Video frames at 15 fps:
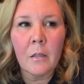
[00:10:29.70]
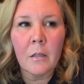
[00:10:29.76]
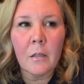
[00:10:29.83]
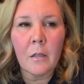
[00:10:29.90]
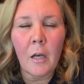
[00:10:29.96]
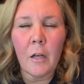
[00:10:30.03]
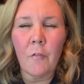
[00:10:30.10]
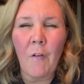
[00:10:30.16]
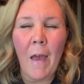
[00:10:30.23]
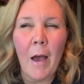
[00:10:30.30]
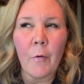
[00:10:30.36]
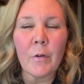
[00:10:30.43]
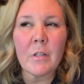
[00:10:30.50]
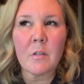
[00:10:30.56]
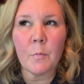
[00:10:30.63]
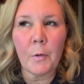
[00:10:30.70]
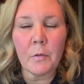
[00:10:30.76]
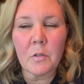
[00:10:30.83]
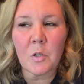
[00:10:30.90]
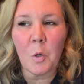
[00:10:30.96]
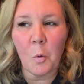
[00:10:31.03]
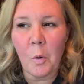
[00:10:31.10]
kind of how it's
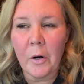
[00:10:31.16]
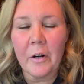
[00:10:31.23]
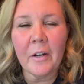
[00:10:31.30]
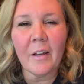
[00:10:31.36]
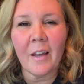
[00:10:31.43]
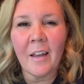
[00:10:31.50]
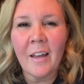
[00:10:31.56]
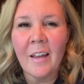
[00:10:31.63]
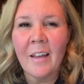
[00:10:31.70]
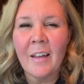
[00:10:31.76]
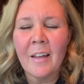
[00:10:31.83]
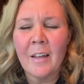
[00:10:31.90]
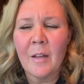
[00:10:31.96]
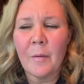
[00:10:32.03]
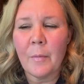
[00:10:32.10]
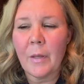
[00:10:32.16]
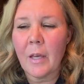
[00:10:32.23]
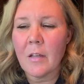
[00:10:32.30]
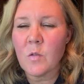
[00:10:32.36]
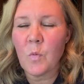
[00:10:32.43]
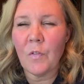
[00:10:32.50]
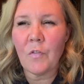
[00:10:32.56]
supposed to work,
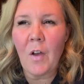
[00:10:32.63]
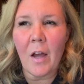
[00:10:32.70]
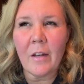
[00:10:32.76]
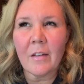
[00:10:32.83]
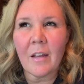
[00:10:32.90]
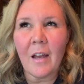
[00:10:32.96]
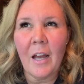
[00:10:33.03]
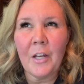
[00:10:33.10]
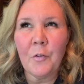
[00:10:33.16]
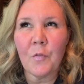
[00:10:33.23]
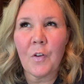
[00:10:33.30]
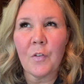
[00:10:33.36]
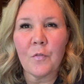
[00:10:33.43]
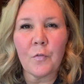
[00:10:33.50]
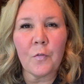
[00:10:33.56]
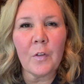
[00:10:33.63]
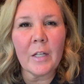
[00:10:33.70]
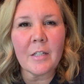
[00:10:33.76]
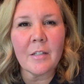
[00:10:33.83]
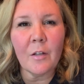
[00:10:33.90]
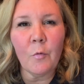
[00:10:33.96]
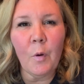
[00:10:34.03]
because we've gotten kind of
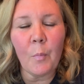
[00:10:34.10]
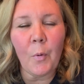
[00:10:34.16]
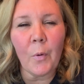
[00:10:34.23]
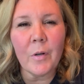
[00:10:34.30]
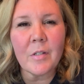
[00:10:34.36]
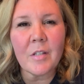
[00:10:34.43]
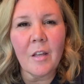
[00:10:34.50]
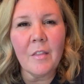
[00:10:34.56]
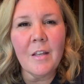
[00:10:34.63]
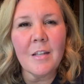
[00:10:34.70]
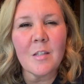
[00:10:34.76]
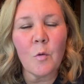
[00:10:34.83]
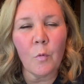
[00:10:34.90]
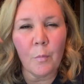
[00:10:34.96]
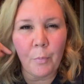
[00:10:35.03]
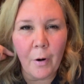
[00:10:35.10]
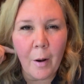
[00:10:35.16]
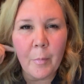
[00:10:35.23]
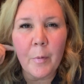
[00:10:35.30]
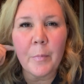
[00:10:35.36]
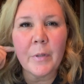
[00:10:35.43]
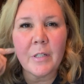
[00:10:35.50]
conflicting reports on this. It would
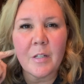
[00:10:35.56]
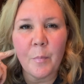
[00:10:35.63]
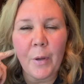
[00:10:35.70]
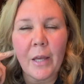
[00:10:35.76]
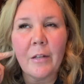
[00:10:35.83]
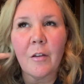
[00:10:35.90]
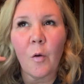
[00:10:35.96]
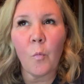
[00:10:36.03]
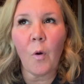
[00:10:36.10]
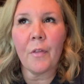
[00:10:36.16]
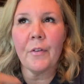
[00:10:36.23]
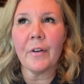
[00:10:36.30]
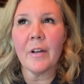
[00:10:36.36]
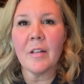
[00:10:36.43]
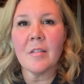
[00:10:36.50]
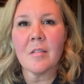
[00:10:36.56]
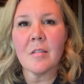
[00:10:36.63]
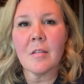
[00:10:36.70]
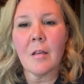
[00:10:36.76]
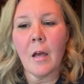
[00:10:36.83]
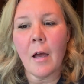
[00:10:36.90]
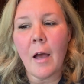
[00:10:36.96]
probably depend on whether
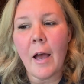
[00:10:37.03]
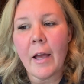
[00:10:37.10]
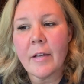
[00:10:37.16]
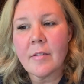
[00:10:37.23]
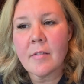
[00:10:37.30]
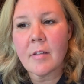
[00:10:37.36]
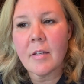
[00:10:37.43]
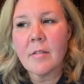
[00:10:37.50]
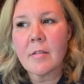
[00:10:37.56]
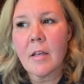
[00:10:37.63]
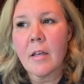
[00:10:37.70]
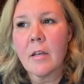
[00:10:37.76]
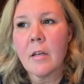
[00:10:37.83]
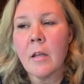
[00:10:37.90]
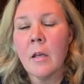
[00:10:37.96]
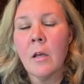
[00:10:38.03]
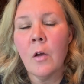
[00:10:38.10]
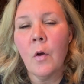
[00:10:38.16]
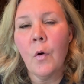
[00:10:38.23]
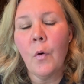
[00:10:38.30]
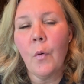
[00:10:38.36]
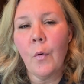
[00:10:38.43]
it's a high season
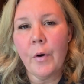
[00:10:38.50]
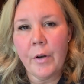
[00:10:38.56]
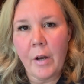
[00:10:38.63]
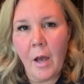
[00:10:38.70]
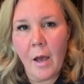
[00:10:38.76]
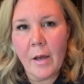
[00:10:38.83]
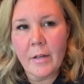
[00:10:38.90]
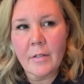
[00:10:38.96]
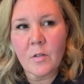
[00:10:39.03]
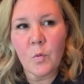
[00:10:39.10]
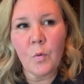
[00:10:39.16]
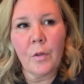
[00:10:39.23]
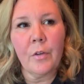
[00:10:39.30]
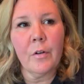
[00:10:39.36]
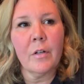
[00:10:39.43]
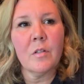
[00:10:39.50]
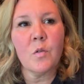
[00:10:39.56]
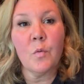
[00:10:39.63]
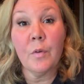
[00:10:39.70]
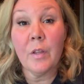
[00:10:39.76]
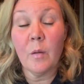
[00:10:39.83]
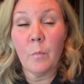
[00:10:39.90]
or not, whether it's
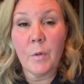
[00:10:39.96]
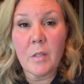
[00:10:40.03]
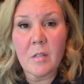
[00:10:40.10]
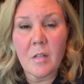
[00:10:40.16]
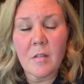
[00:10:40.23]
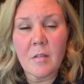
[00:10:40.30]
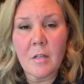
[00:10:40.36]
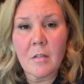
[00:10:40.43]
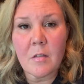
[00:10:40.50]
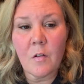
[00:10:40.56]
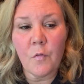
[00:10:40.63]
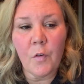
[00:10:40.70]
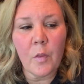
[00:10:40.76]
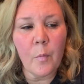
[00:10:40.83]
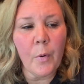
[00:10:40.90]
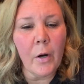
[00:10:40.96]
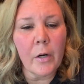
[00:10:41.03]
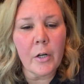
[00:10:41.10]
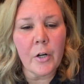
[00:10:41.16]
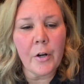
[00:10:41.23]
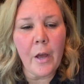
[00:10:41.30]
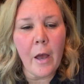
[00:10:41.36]
a really busy season for the
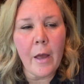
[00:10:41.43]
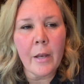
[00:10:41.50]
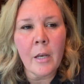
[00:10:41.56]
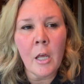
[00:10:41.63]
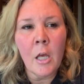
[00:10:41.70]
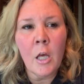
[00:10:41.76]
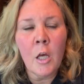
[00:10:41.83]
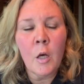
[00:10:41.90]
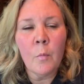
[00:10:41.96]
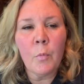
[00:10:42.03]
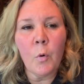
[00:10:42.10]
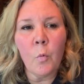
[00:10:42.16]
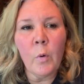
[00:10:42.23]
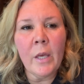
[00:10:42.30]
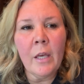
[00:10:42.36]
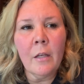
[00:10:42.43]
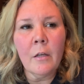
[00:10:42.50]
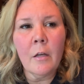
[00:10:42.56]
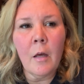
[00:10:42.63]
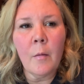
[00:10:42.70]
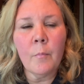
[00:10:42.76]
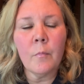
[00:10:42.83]
park or not. But we
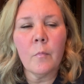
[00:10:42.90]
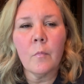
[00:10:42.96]
ended up,